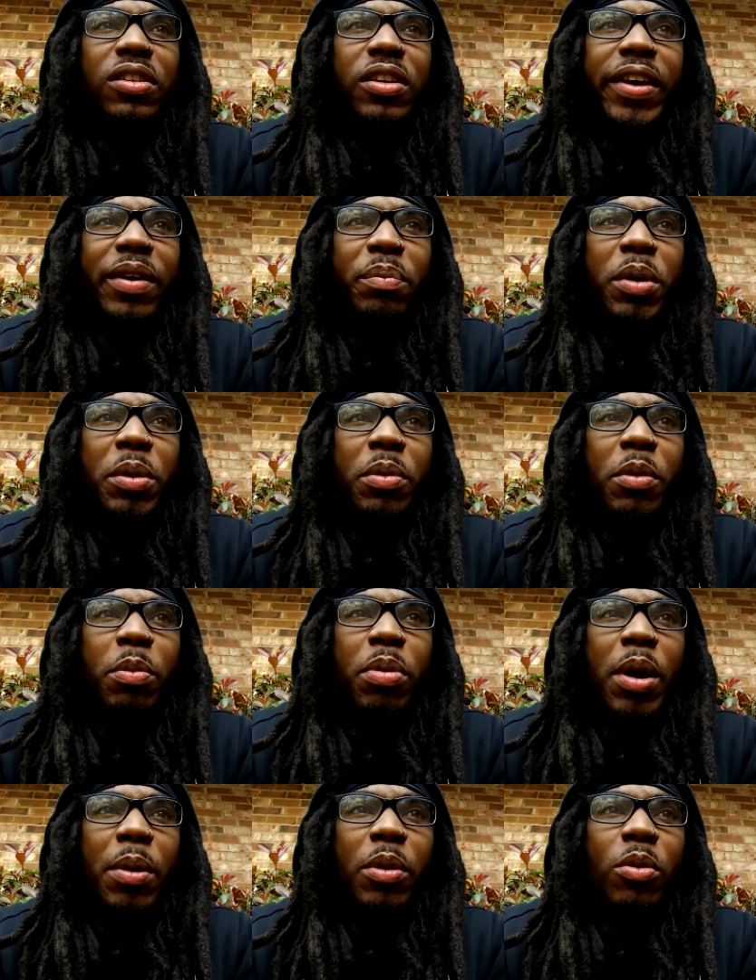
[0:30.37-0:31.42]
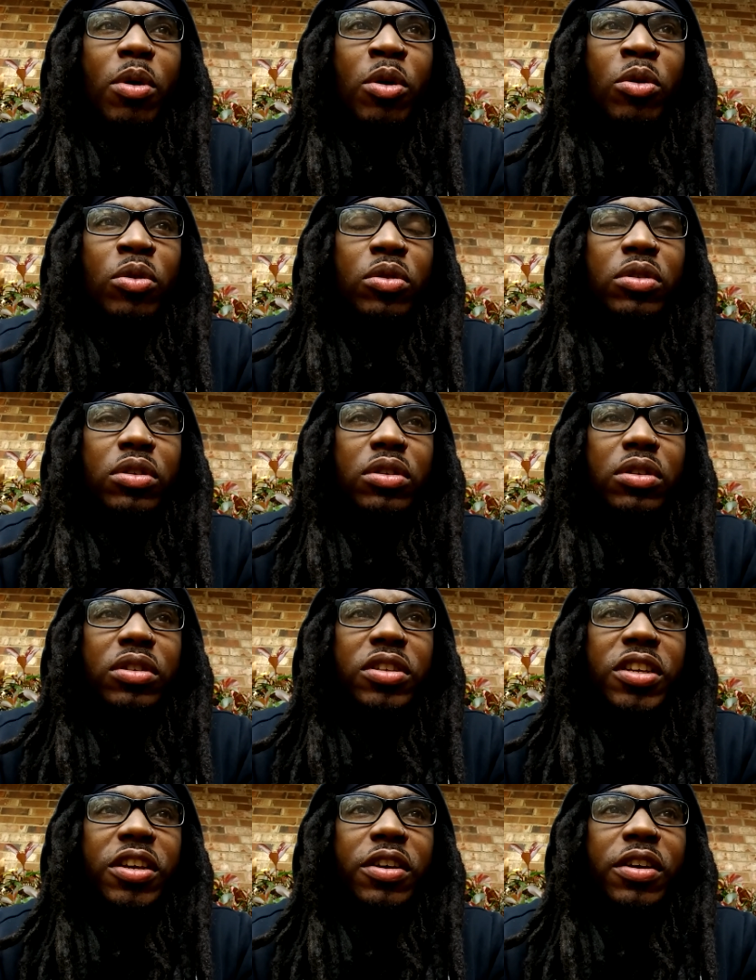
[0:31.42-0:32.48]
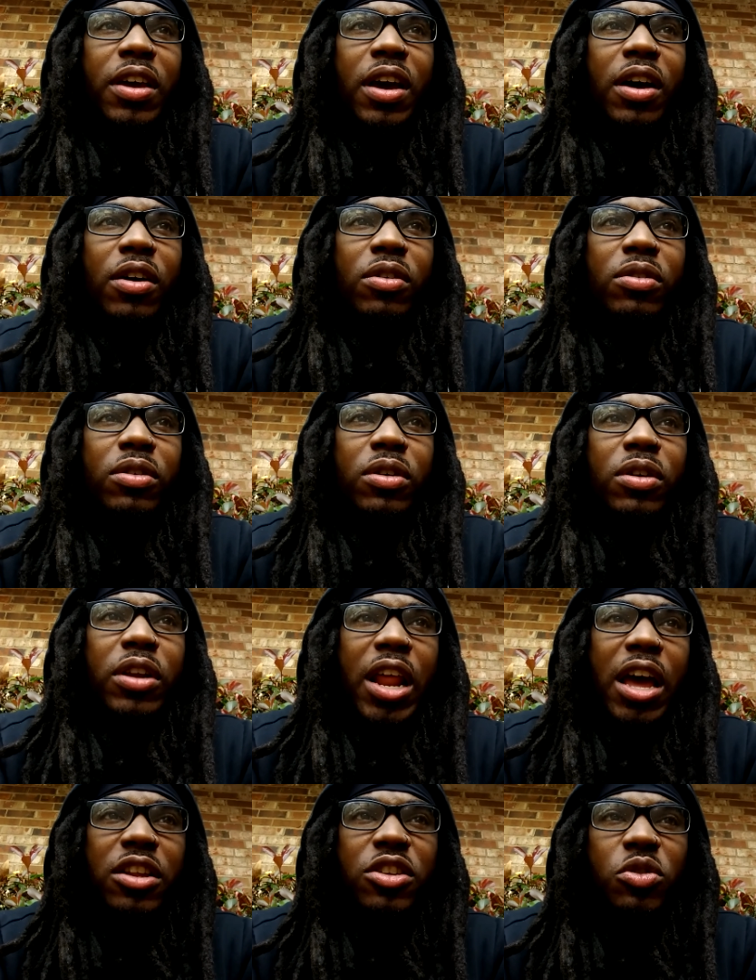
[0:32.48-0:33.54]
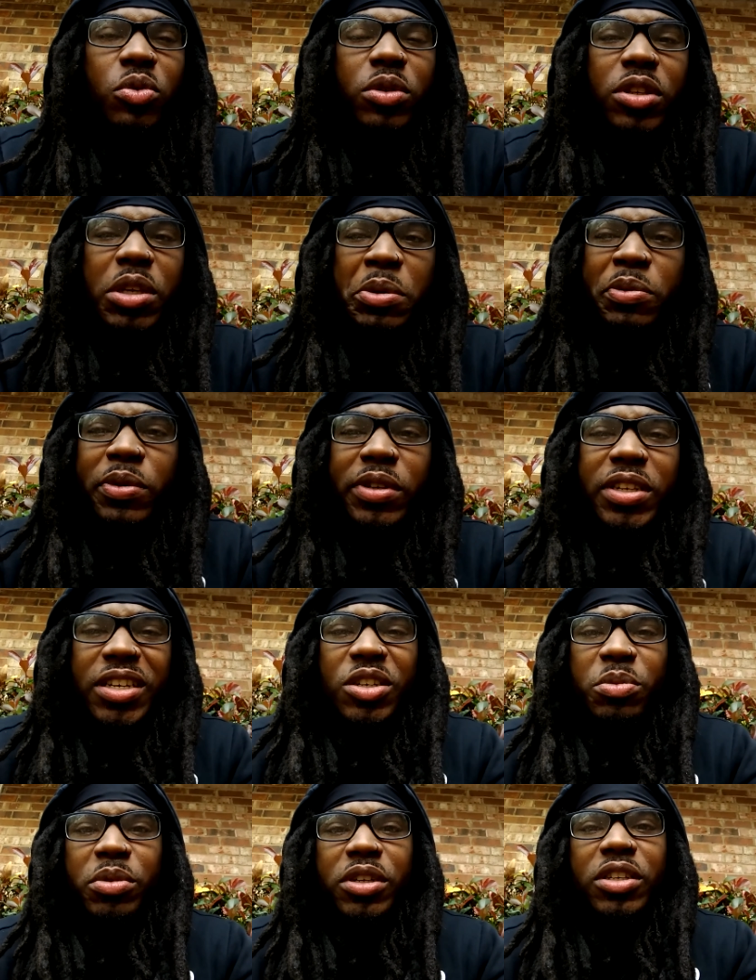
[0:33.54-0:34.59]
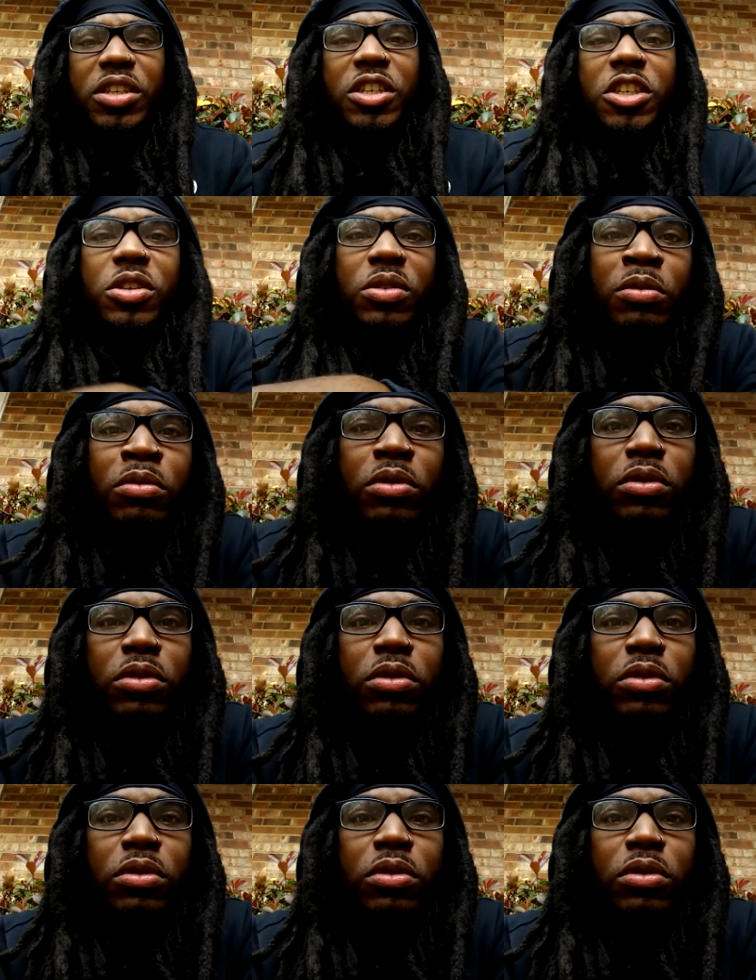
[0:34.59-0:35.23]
that people probably won't tell y'all. Not just with semen retention, but just